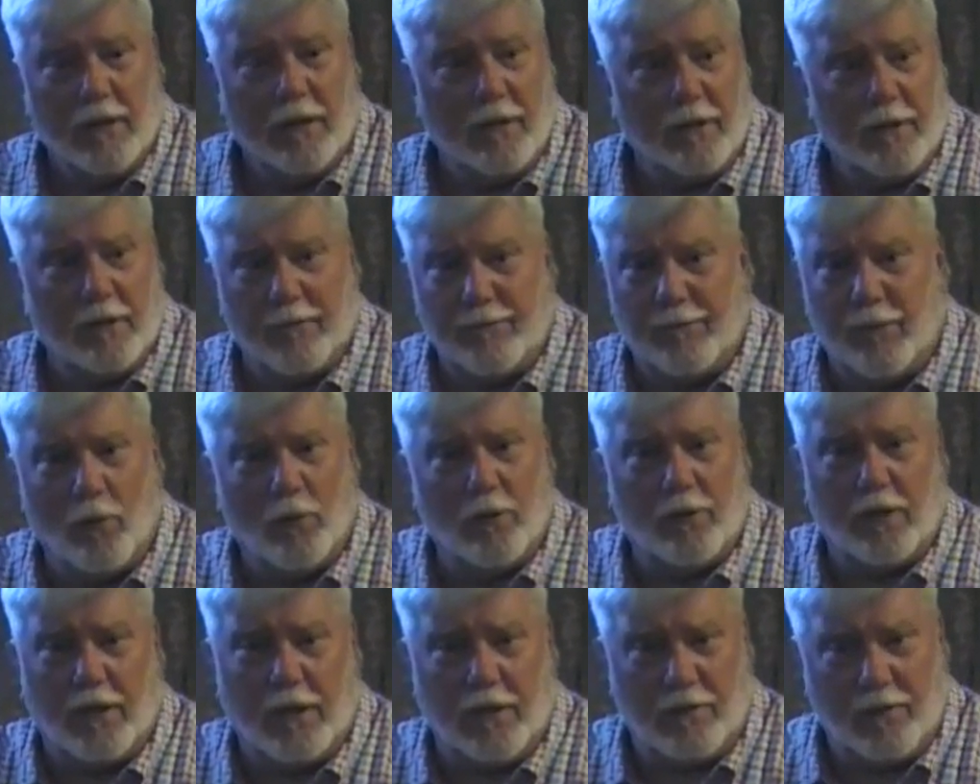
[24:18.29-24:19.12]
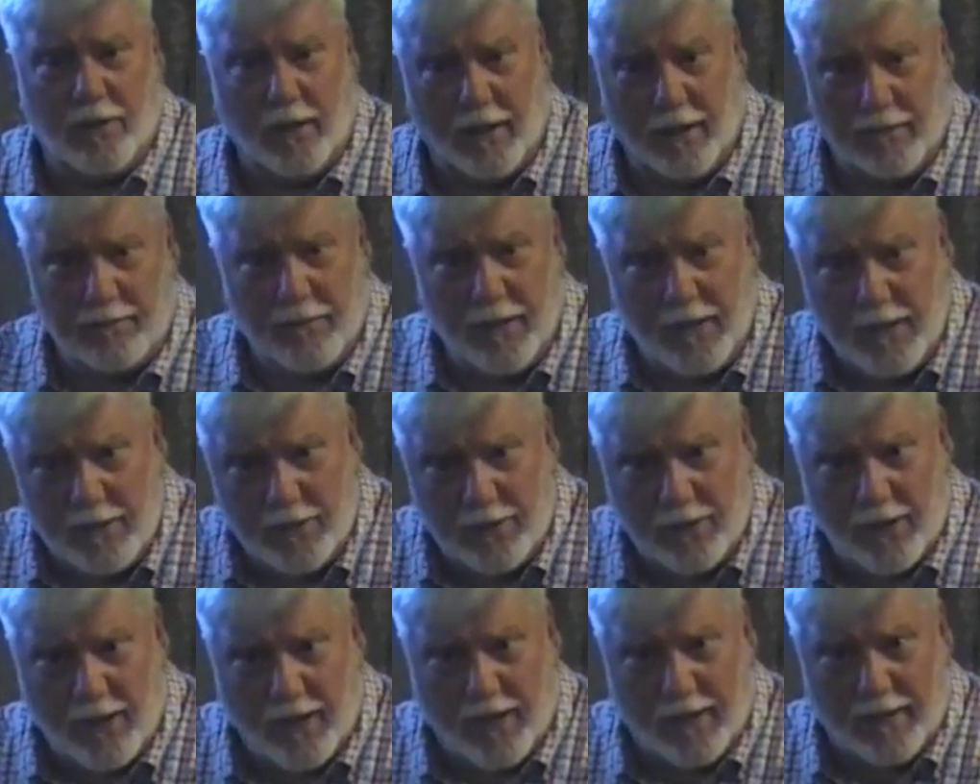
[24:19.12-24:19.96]
The 14th day of
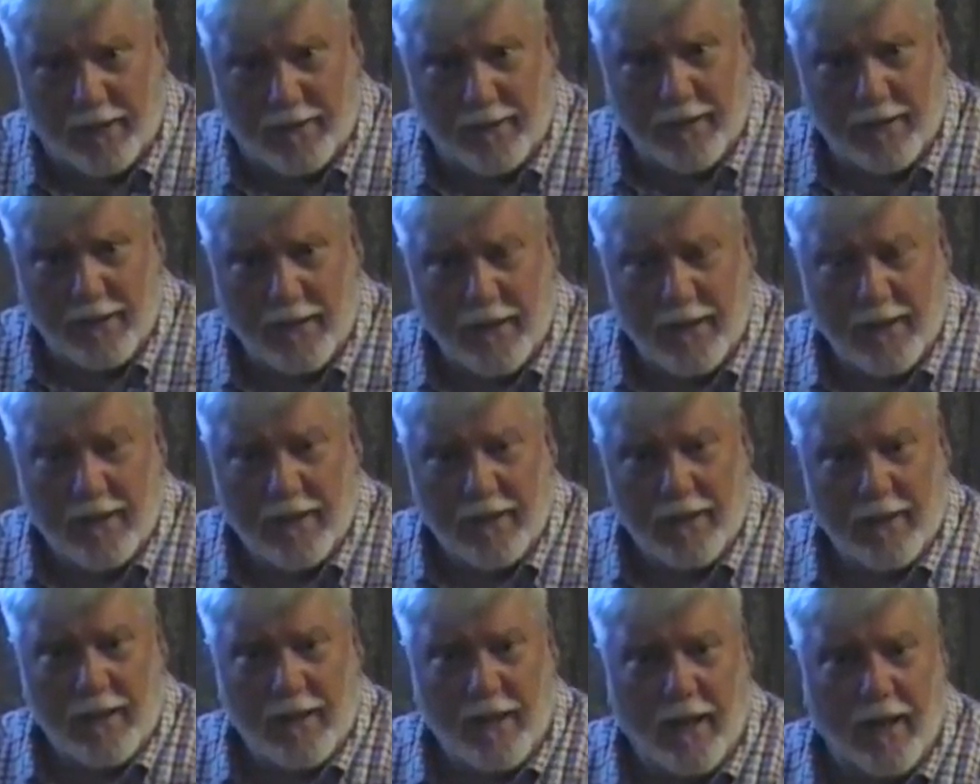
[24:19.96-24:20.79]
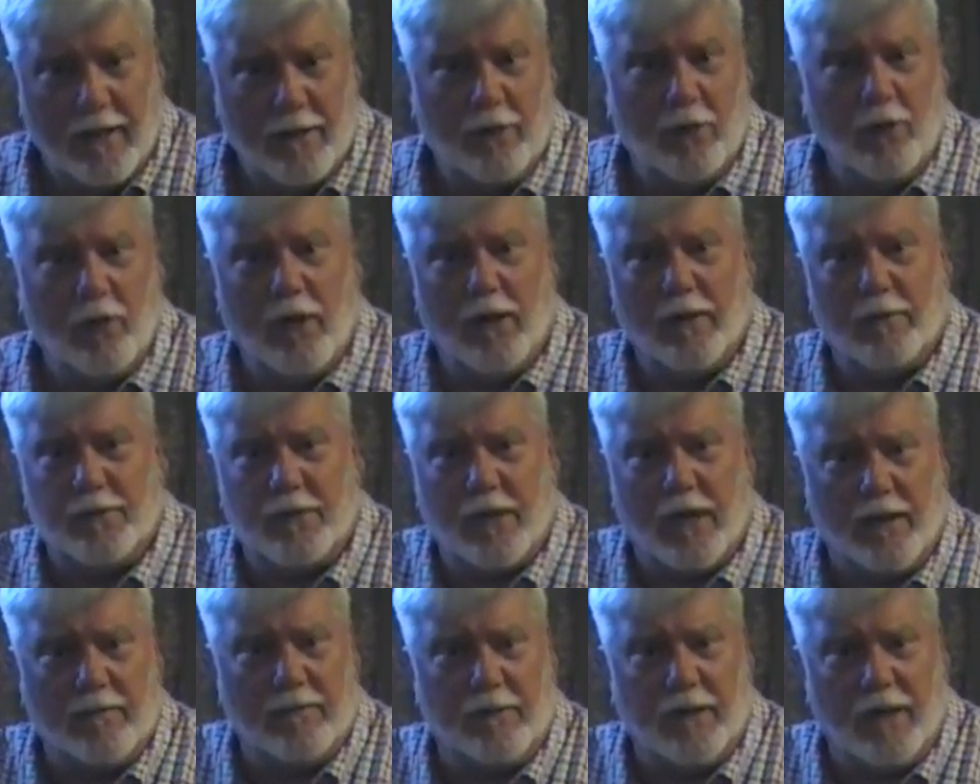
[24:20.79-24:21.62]
Nisan. And you have
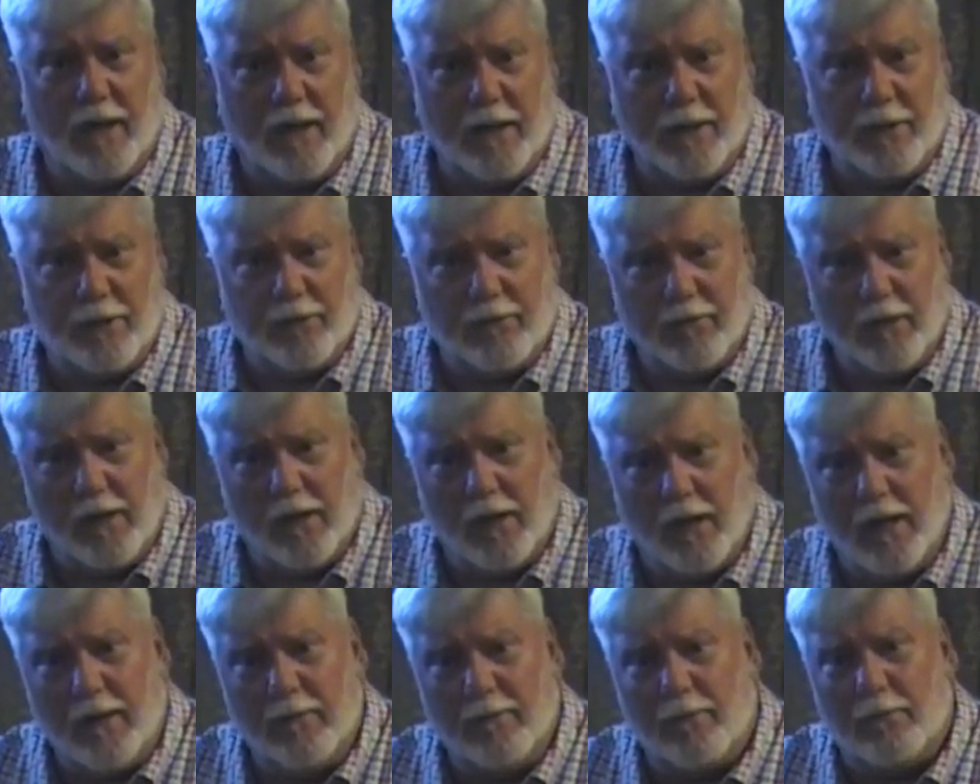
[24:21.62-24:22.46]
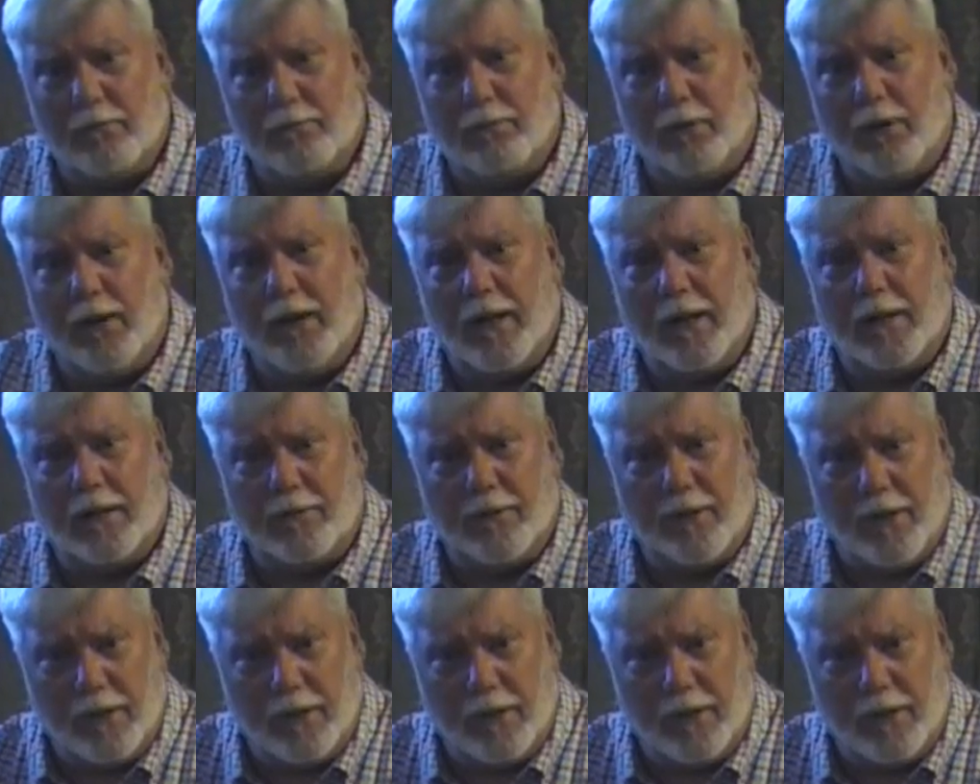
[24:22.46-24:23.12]
seven days of unleavened bread.